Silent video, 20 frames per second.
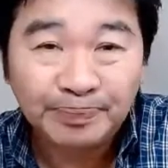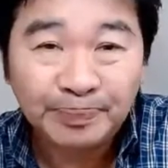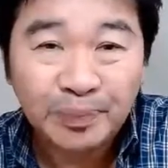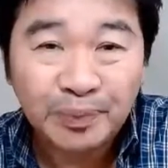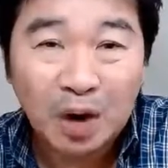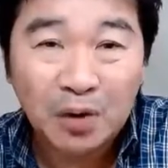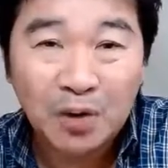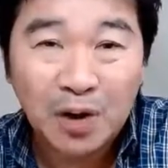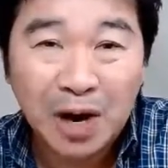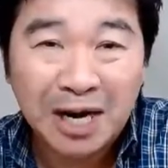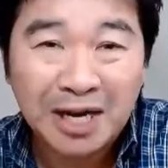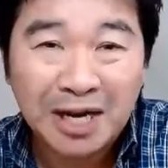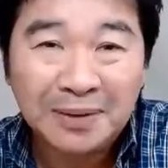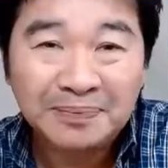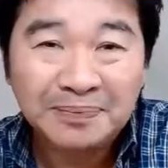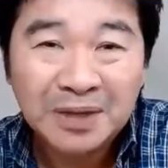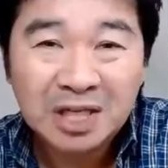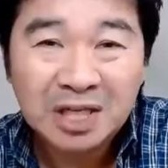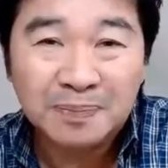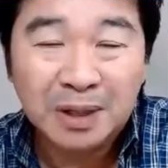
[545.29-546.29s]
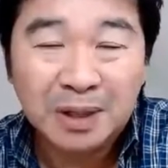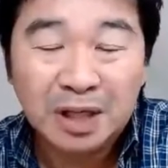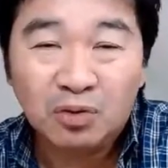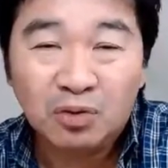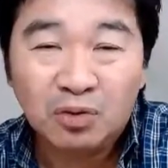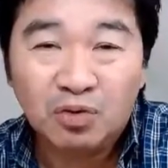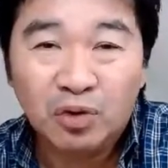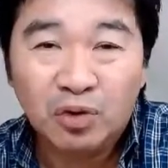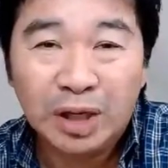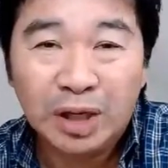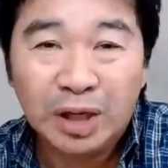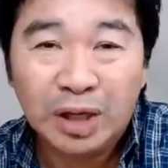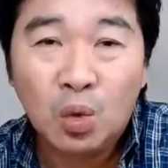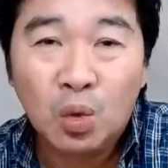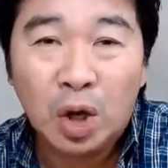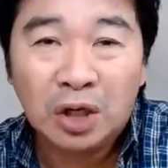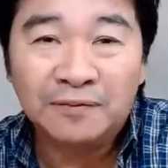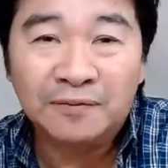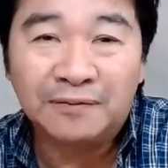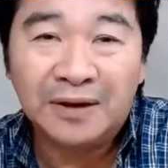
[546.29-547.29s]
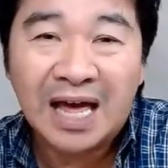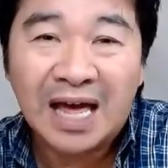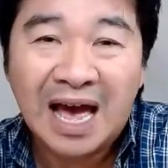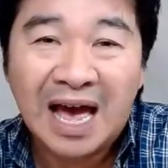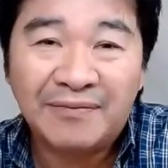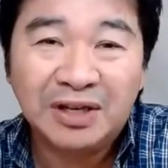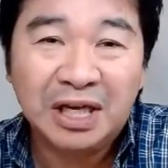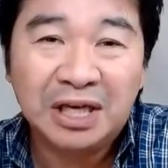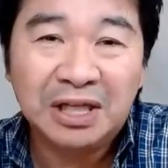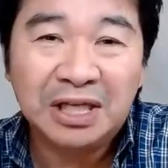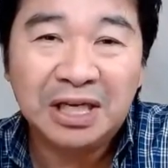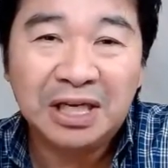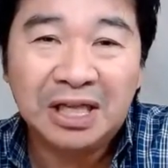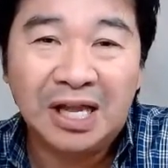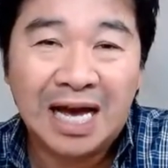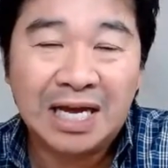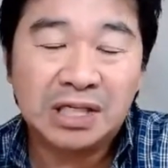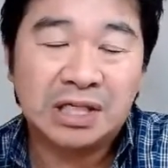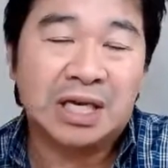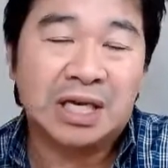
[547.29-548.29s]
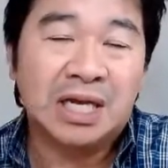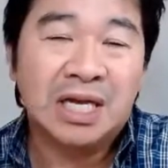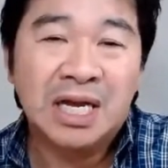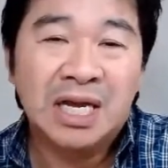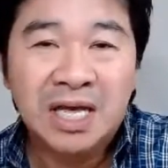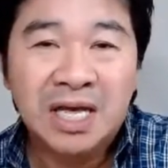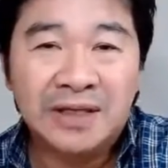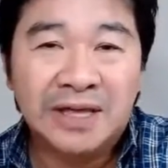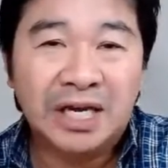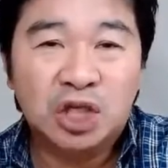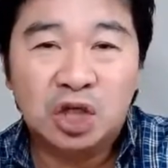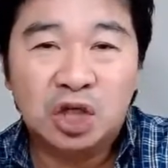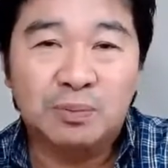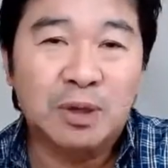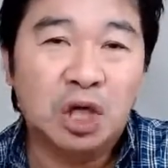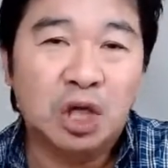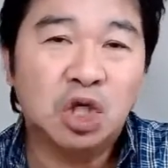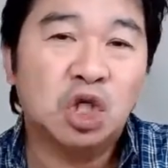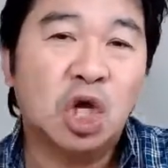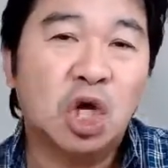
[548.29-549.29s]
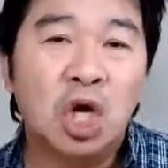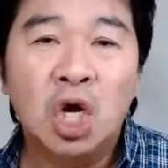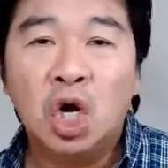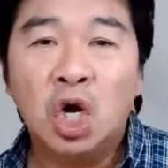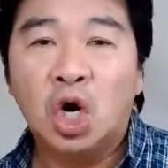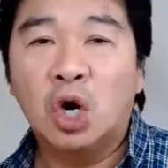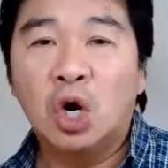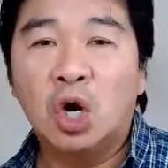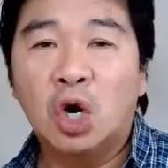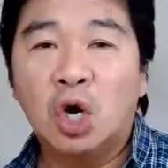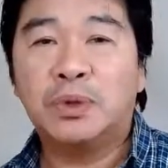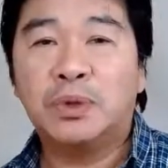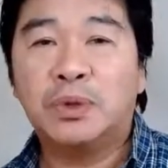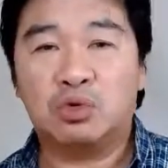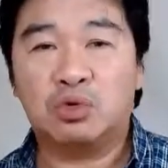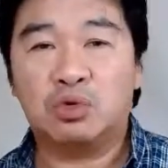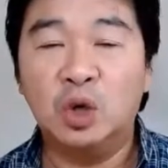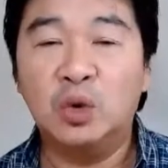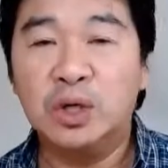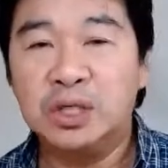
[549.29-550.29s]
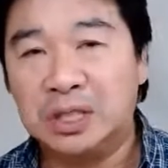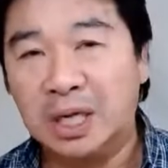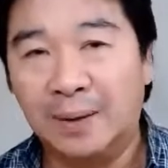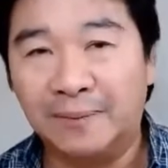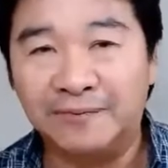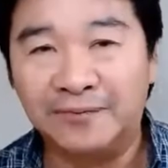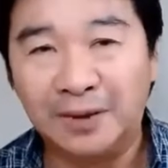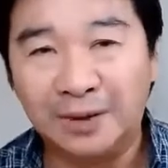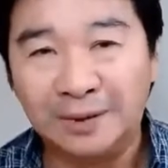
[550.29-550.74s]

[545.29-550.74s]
Alrighty, it's been really wonderful having you in the class. Thanks so much. Hope this review was helpful.